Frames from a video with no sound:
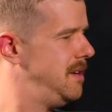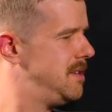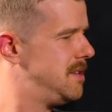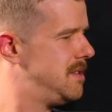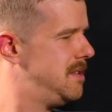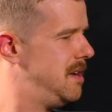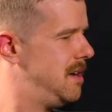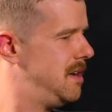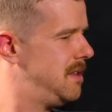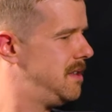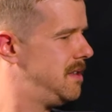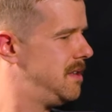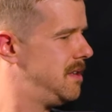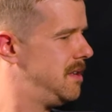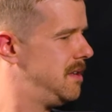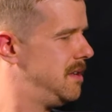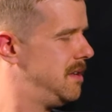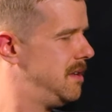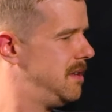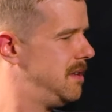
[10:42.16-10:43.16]
is that
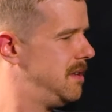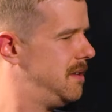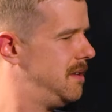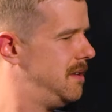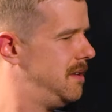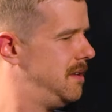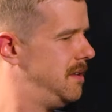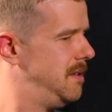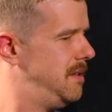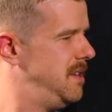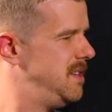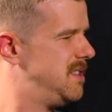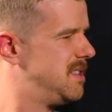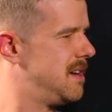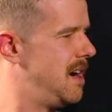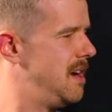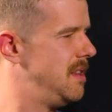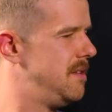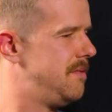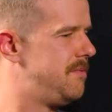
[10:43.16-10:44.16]
this
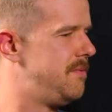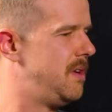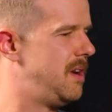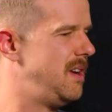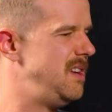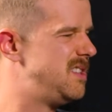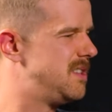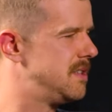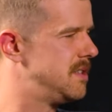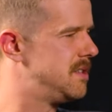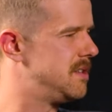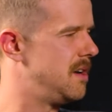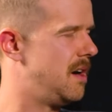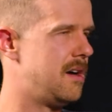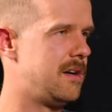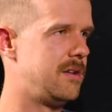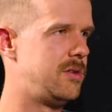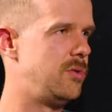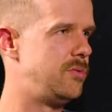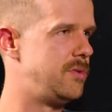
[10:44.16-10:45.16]
kind of risks
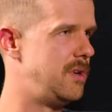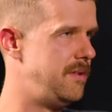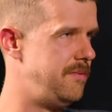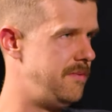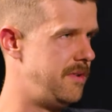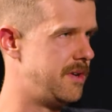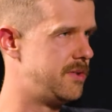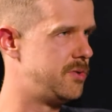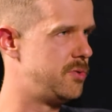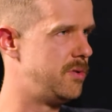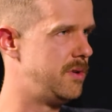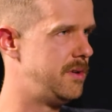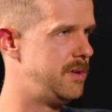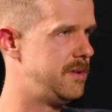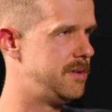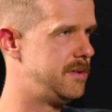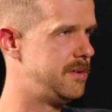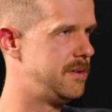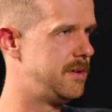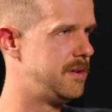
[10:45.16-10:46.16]
are totally virtual.
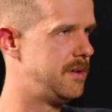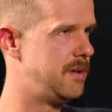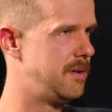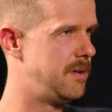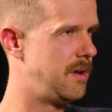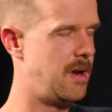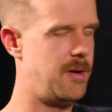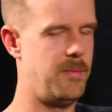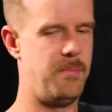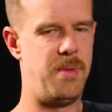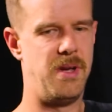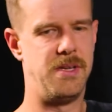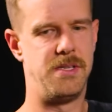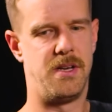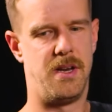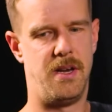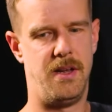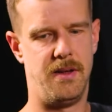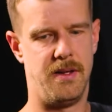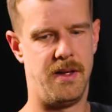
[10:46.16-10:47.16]

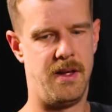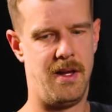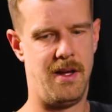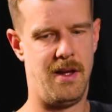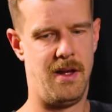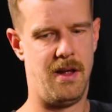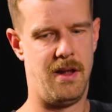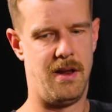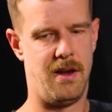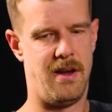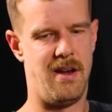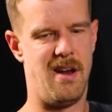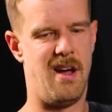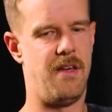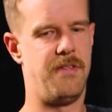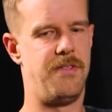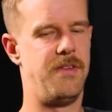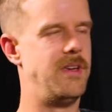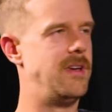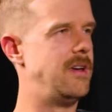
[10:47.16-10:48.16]
Basically,
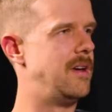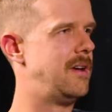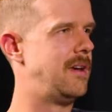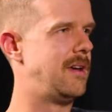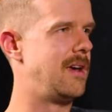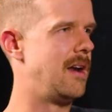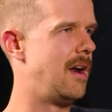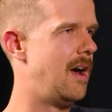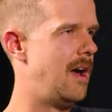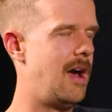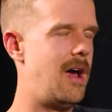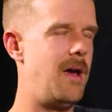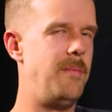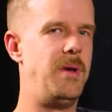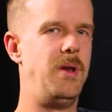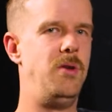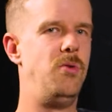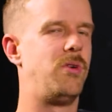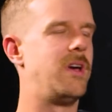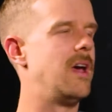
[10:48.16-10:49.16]
nothing can.
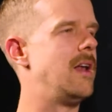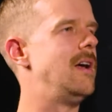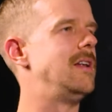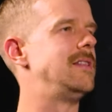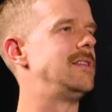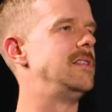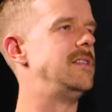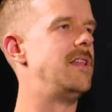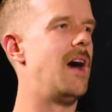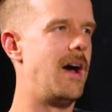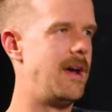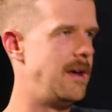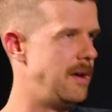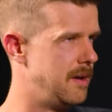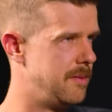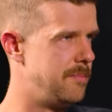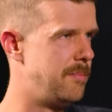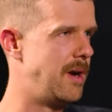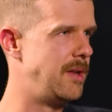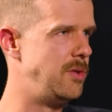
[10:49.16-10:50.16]
You cannot die
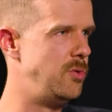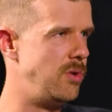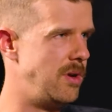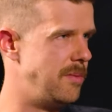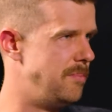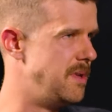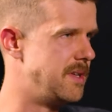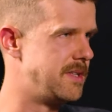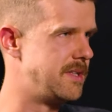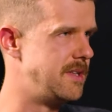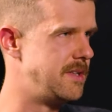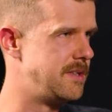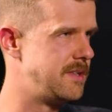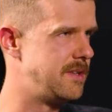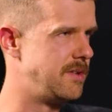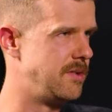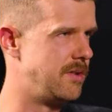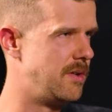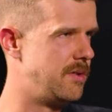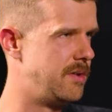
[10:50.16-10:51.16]
by doing business.
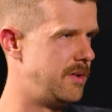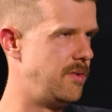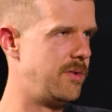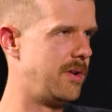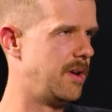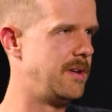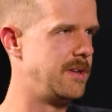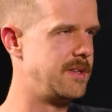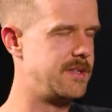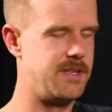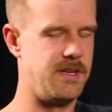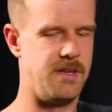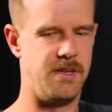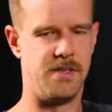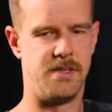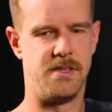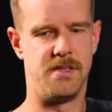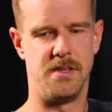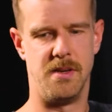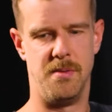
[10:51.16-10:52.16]

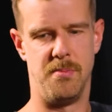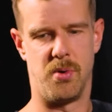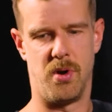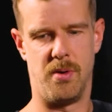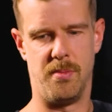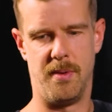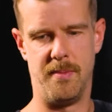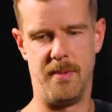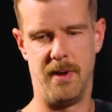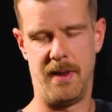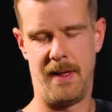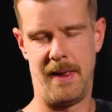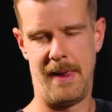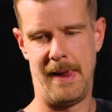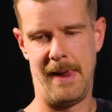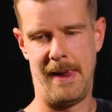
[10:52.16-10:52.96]
It's improbable.